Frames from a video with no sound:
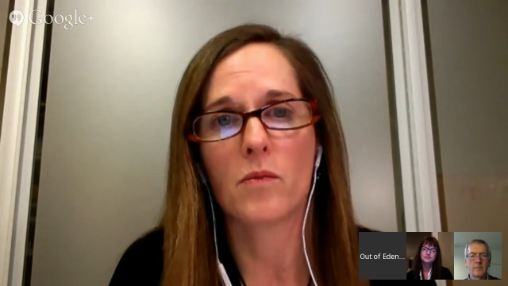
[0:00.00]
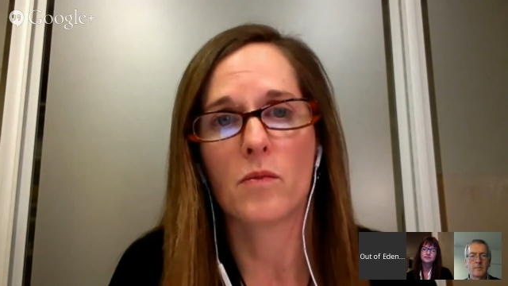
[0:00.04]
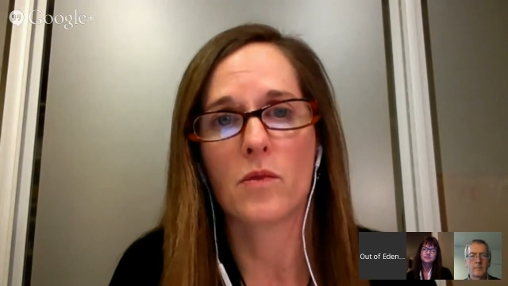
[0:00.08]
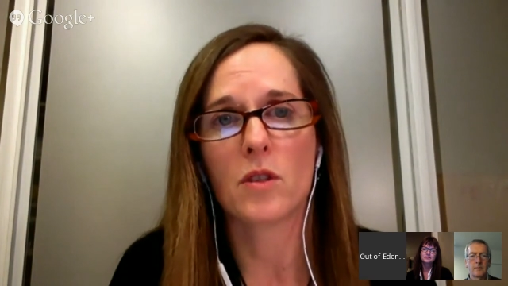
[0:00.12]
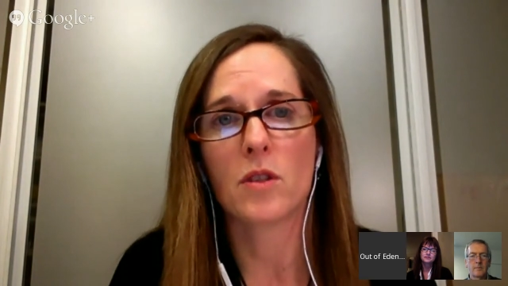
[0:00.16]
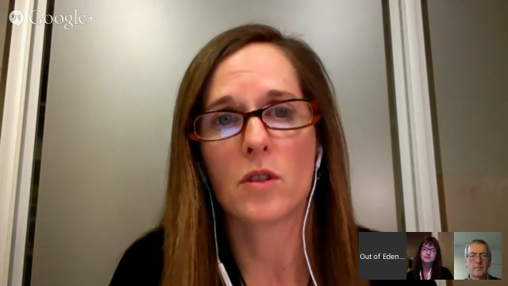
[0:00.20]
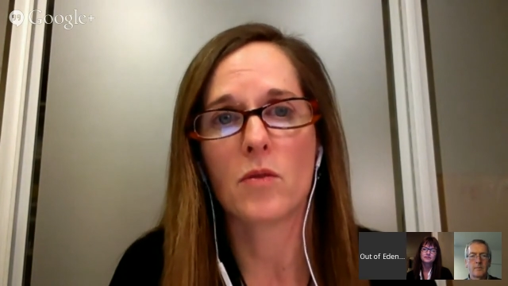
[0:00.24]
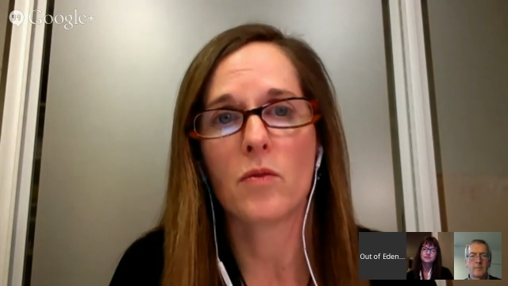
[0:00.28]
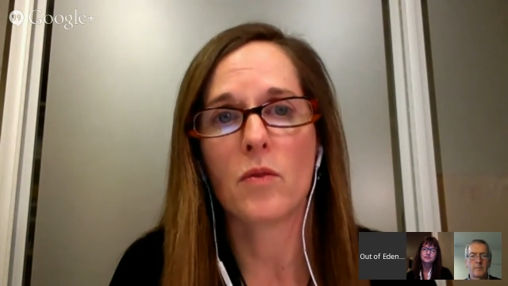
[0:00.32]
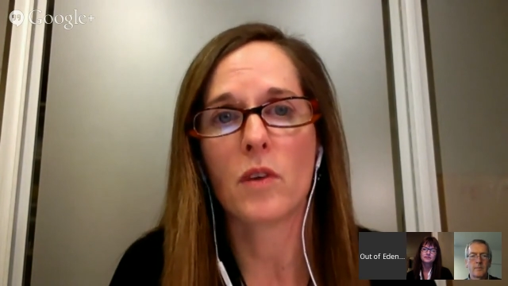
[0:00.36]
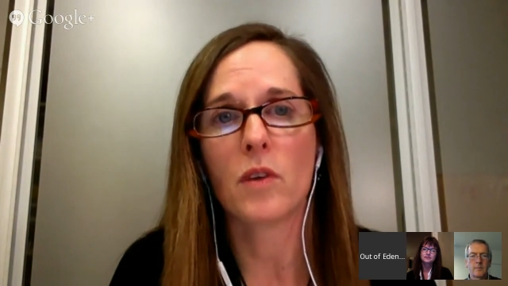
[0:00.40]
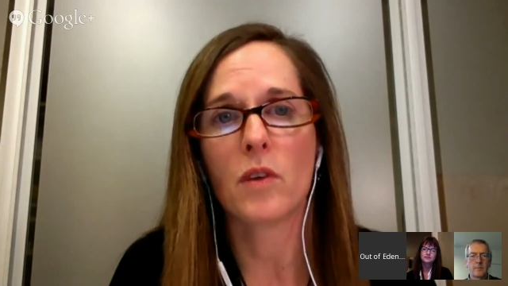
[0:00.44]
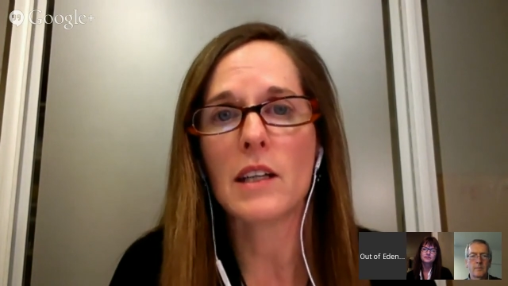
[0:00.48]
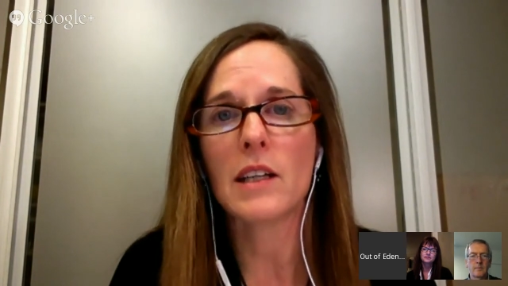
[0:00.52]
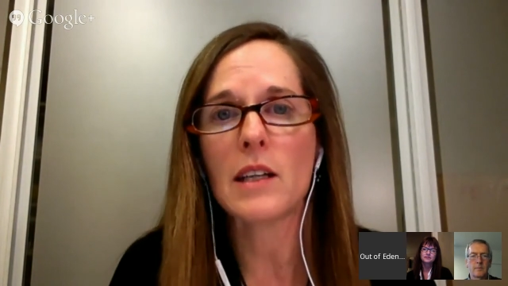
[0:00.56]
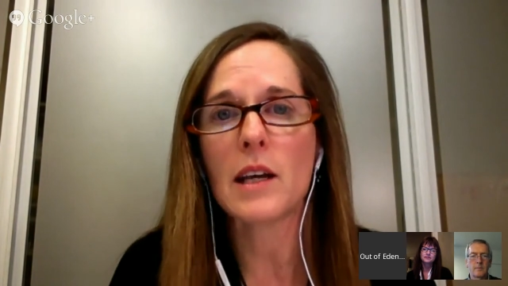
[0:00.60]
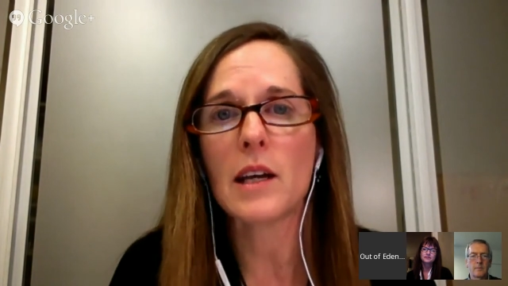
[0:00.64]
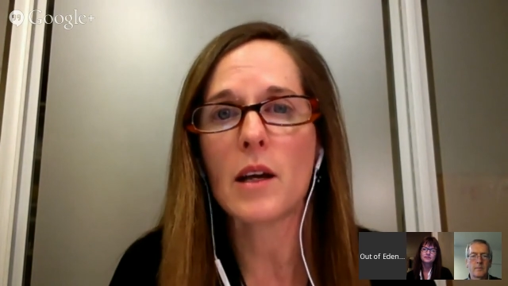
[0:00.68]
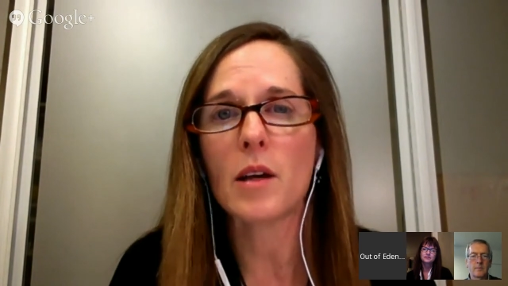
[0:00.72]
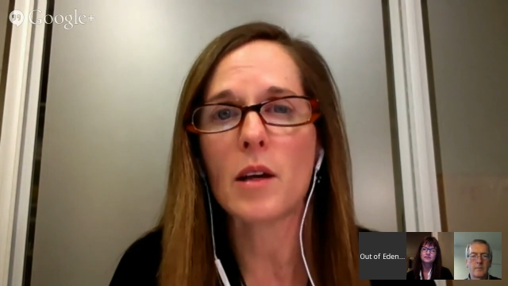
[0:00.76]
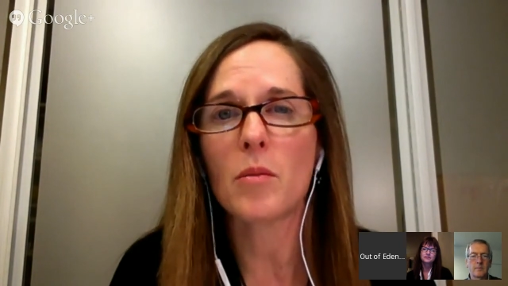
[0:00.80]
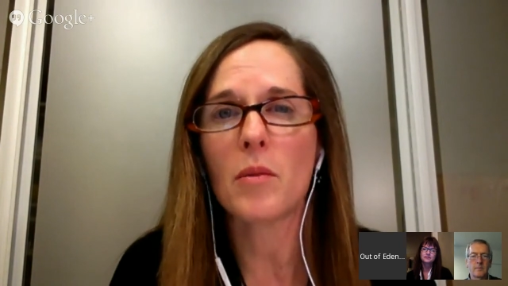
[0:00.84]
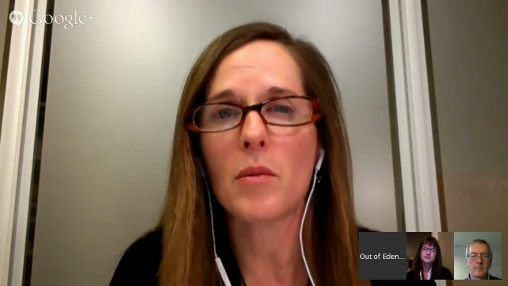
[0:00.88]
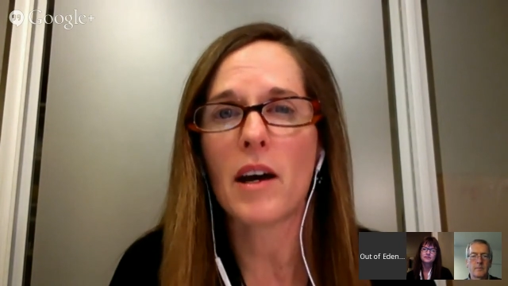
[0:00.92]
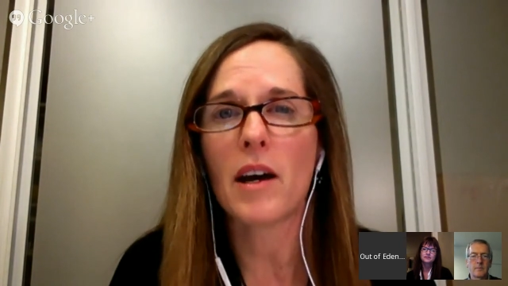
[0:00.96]
to find
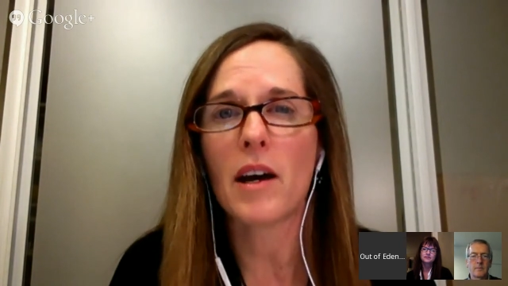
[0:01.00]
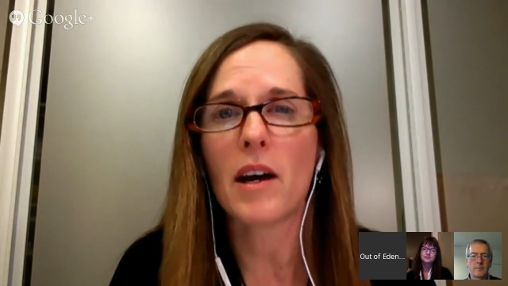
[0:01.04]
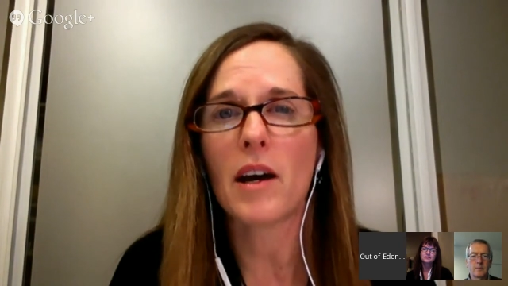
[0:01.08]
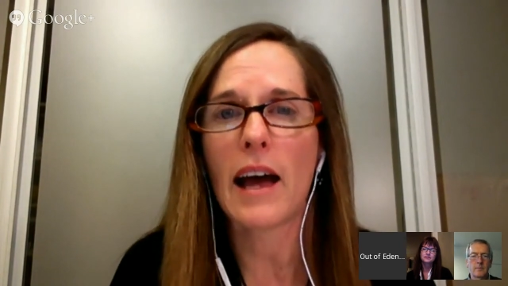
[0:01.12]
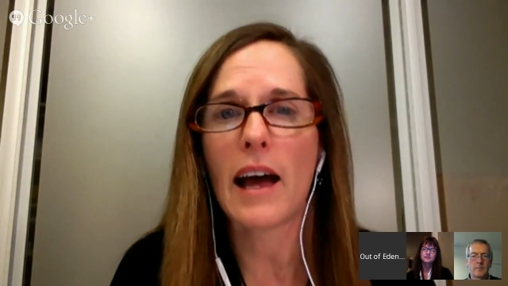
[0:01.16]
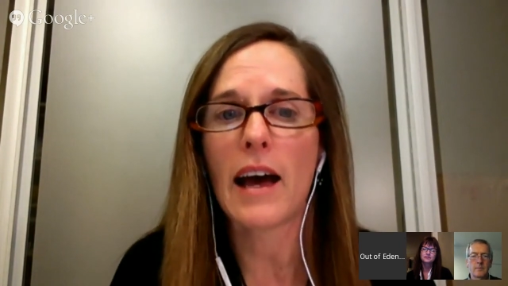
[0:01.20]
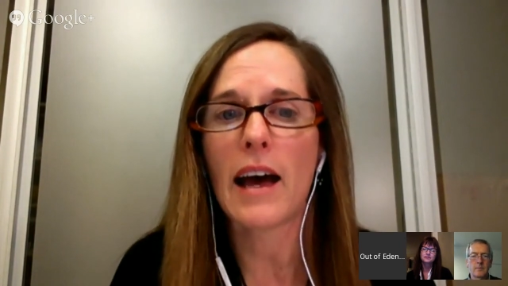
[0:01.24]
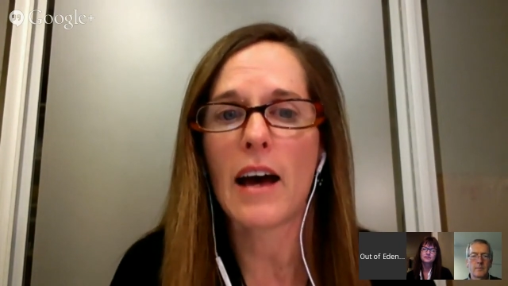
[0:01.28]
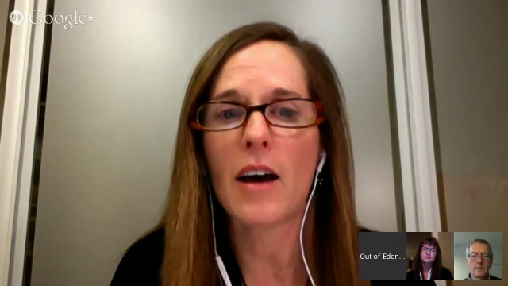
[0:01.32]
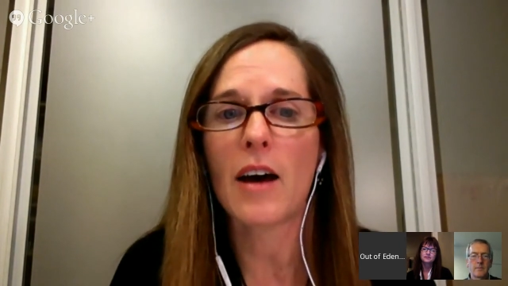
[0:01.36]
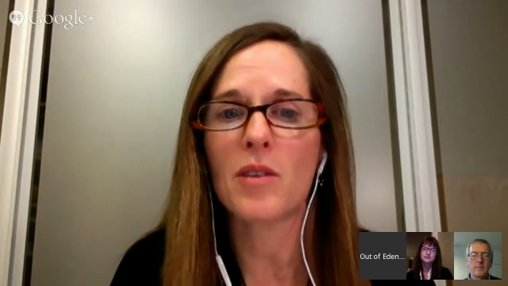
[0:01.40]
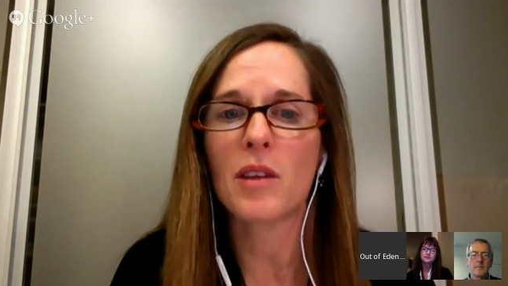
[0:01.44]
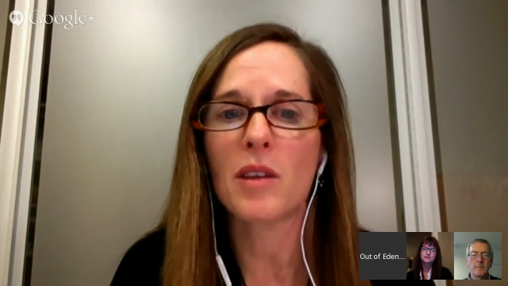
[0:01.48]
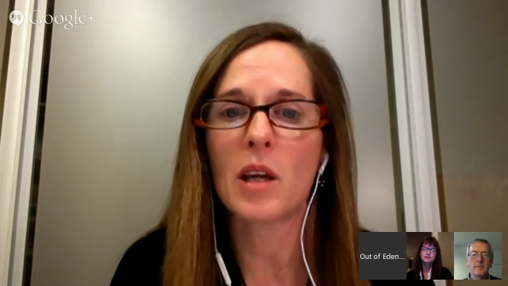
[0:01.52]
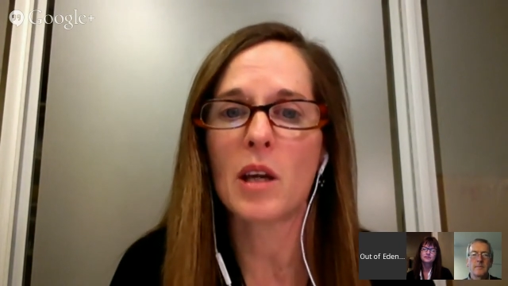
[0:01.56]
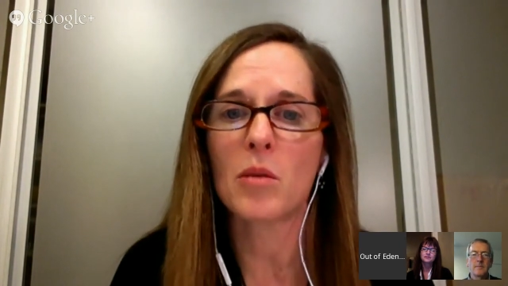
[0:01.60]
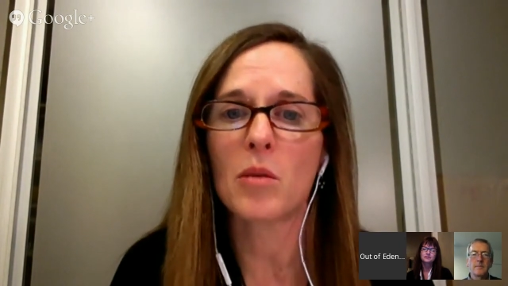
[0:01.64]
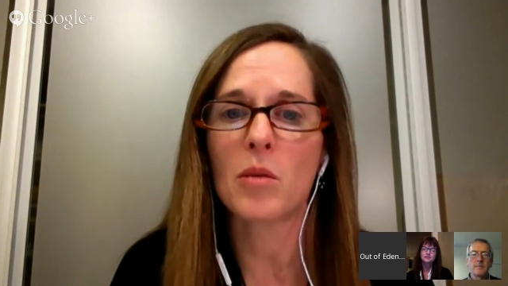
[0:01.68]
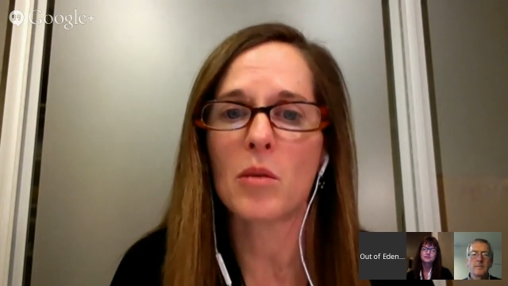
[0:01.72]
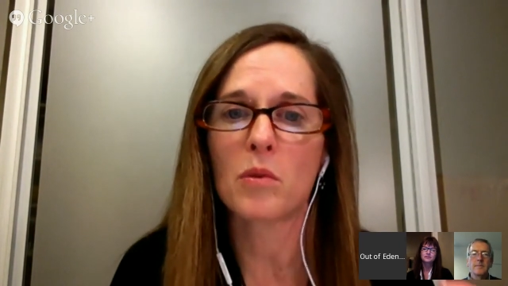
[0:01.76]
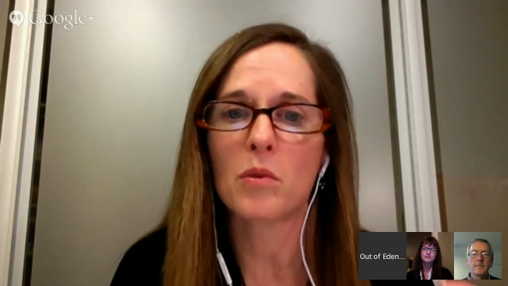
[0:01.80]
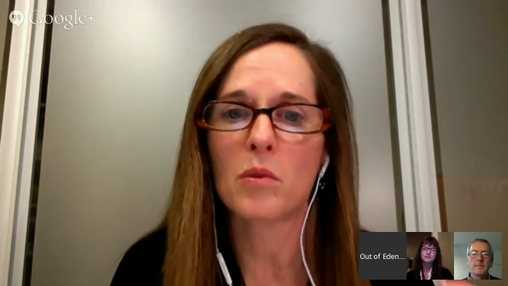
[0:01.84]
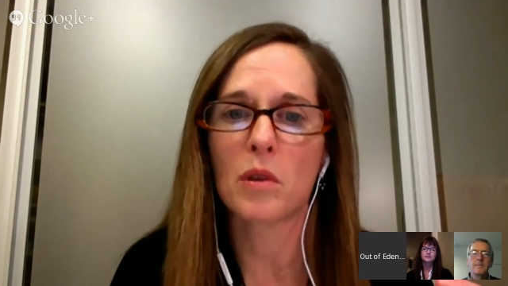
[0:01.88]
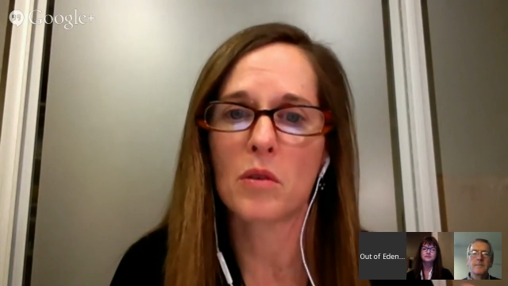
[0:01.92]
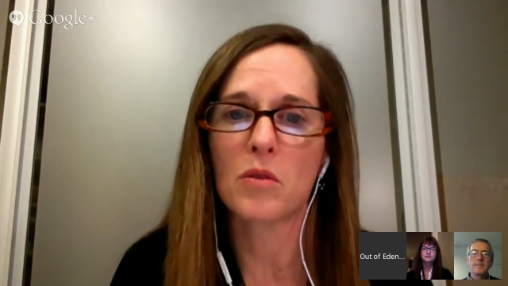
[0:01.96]
out about how they
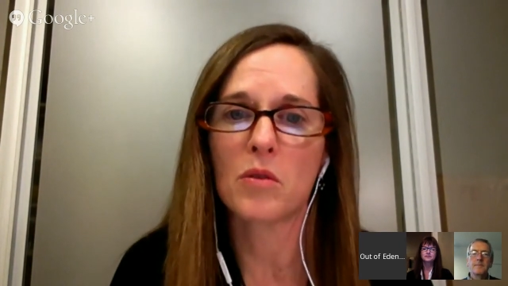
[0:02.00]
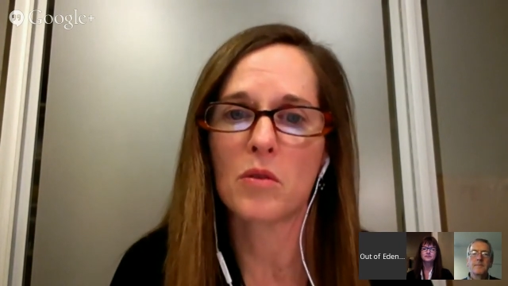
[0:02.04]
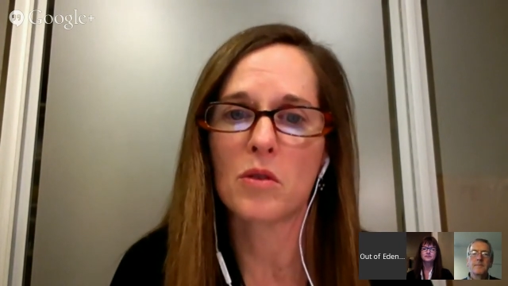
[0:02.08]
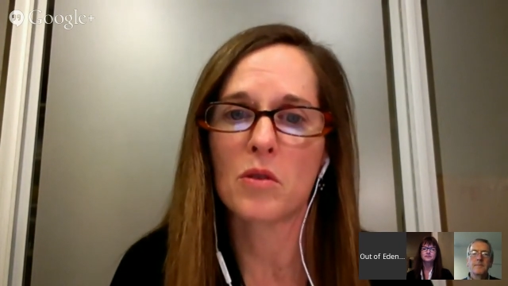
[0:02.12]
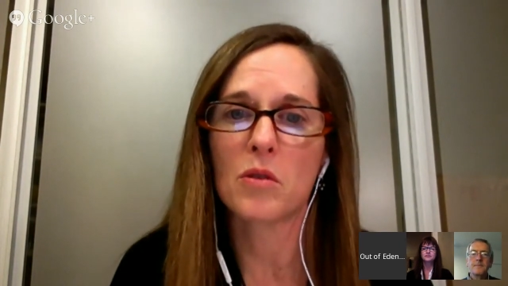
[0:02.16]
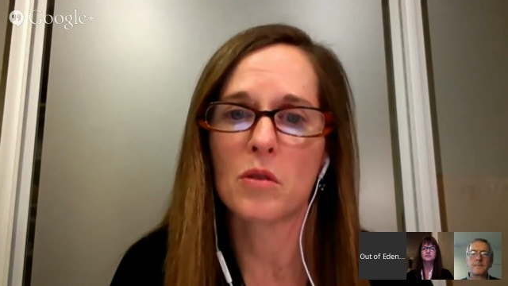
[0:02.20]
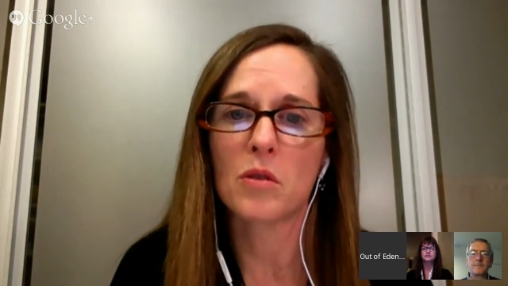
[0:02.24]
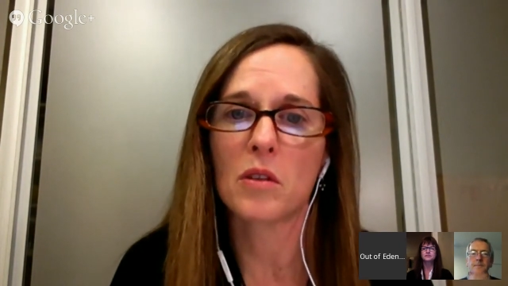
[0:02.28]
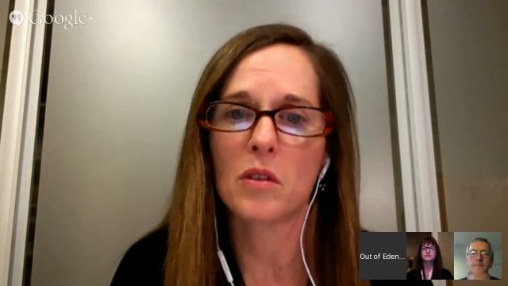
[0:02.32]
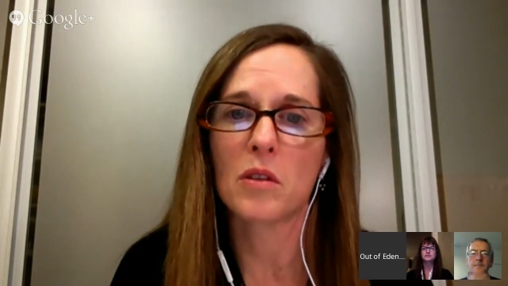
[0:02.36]
approach or